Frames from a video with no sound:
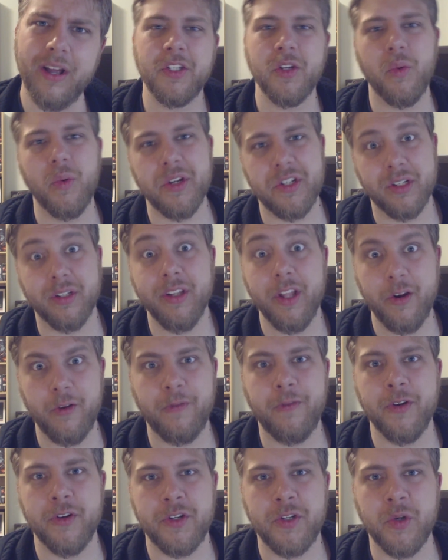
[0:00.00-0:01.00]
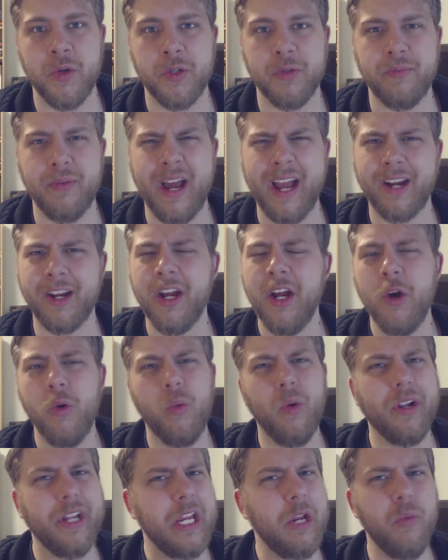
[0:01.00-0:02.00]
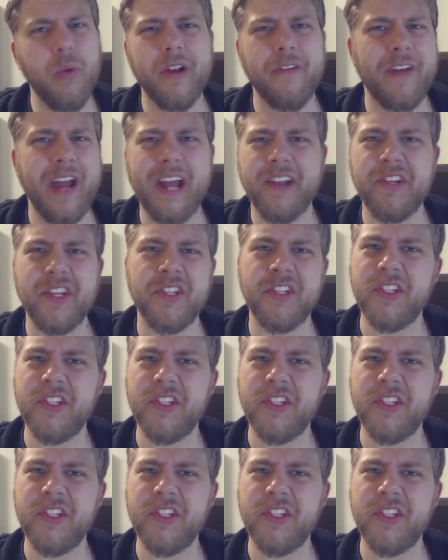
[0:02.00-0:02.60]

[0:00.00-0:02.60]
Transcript: To which Littlefoot shoots back, "Well, he would have had to